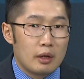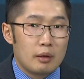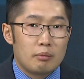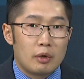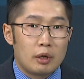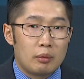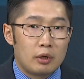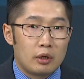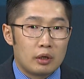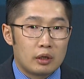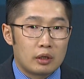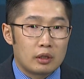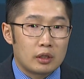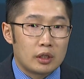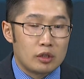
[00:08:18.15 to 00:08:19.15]
Maybe
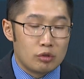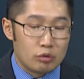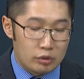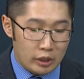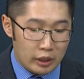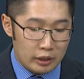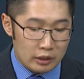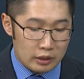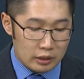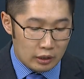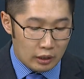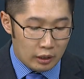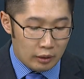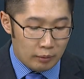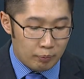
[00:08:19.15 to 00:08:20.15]
can you tell us
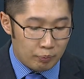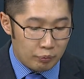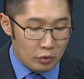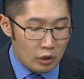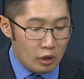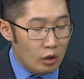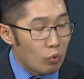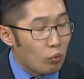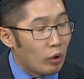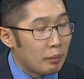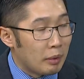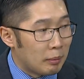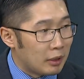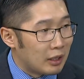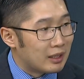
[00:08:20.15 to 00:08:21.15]
what may
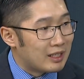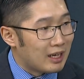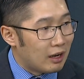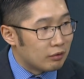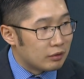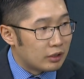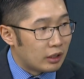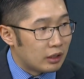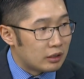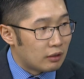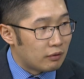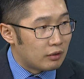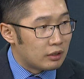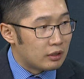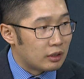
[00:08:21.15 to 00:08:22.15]
be the downsides of
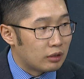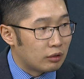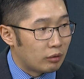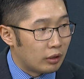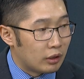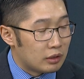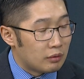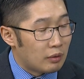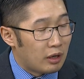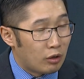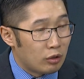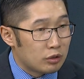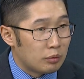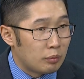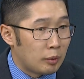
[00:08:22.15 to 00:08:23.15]
this integrated, and
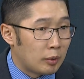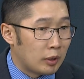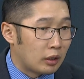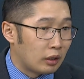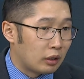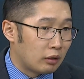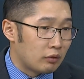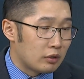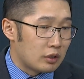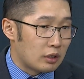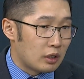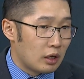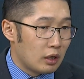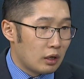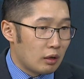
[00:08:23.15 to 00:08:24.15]
also maybe give us
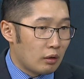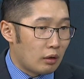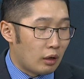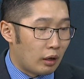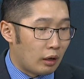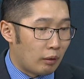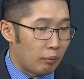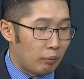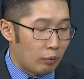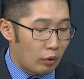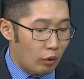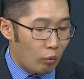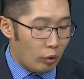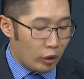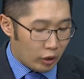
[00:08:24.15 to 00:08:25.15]

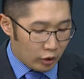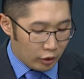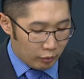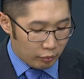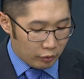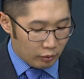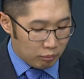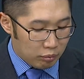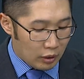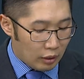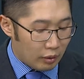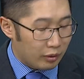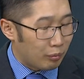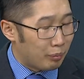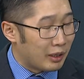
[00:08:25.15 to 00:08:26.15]
what are
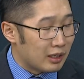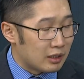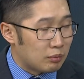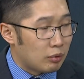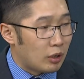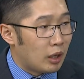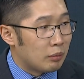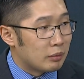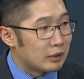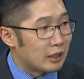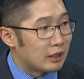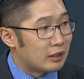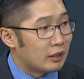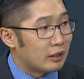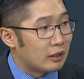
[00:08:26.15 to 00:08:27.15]
the biggest problems that
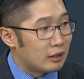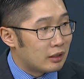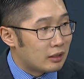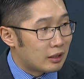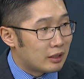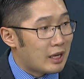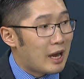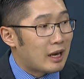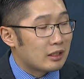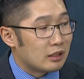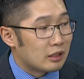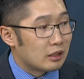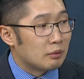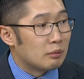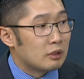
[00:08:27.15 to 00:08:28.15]
the tax
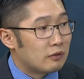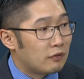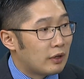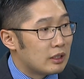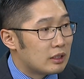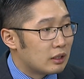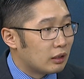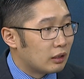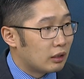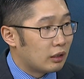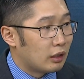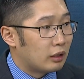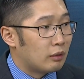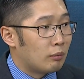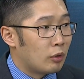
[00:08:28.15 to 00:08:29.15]
system is facing
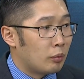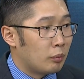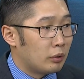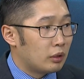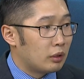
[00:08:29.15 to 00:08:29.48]
at the moment?